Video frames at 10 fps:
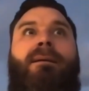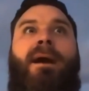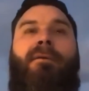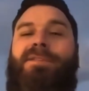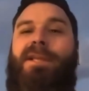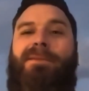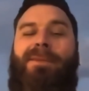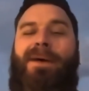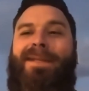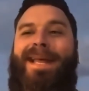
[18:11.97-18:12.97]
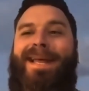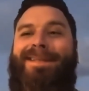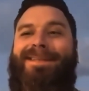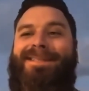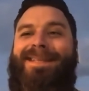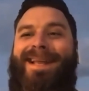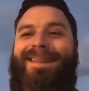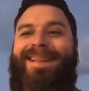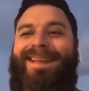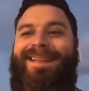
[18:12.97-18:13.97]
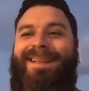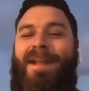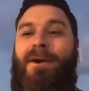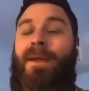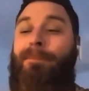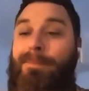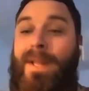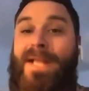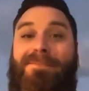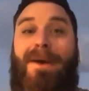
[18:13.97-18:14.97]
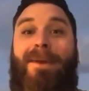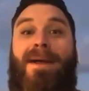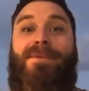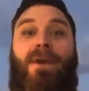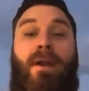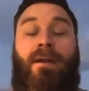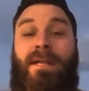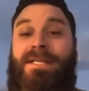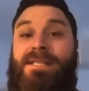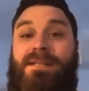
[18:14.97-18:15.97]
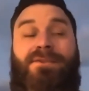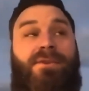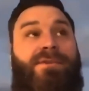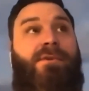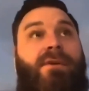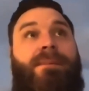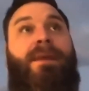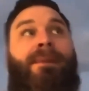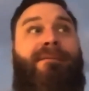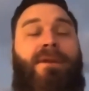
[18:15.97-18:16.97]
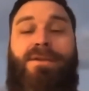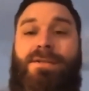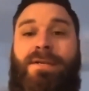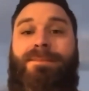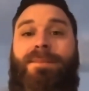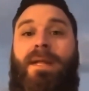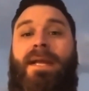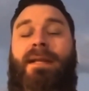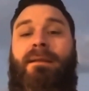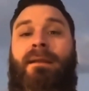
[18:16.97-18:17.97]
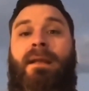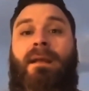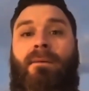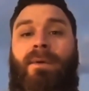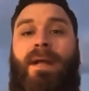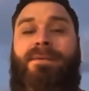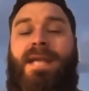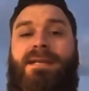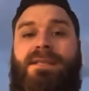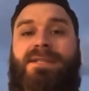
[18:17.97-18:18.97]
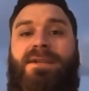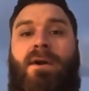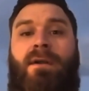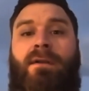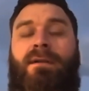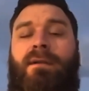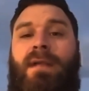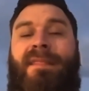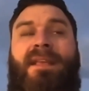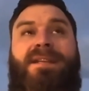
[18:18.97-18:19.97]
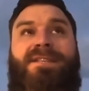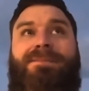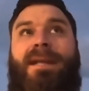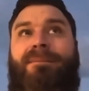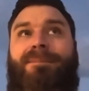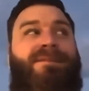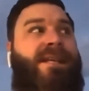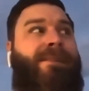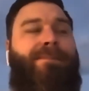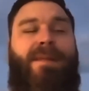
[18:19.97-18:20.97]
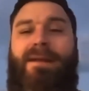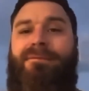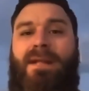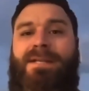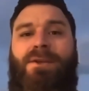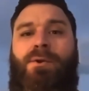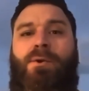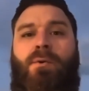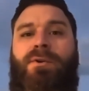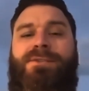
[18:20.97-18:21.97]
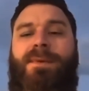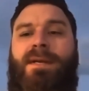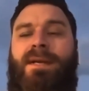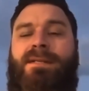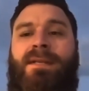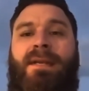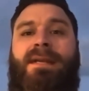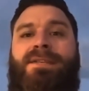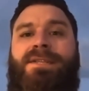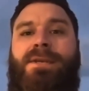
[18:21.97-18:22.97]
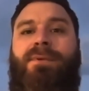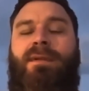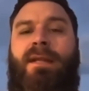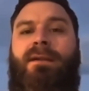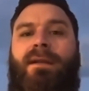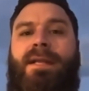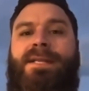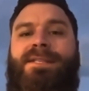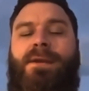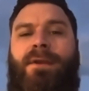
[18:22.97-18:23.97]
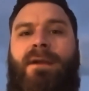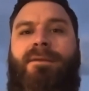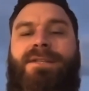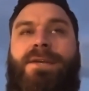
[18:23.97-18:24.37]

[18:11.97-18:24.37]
I was thinking about my dad saying that, you know, and bless my mom's heart. This is a true story, man. My first year playing, when I was actually starting, I think she might have seen me play for like 2 quarters, because she would literally get so nervous.